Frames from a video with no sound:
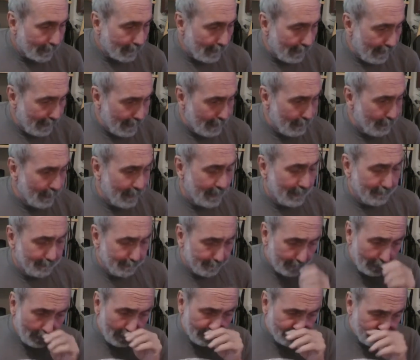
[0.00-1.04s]
Anyway,
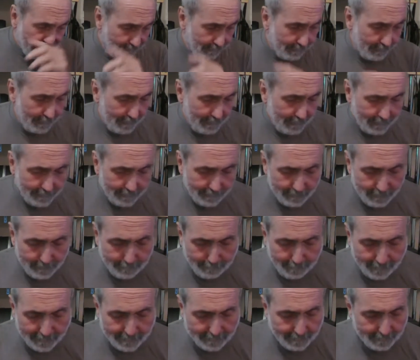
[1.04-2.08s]
over on to the
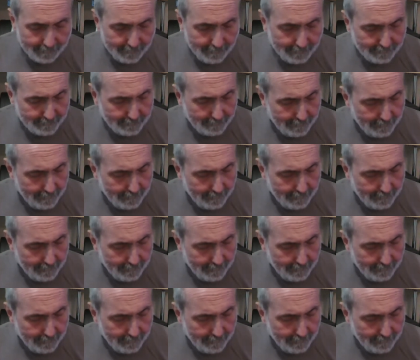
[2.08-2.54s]
specs of this.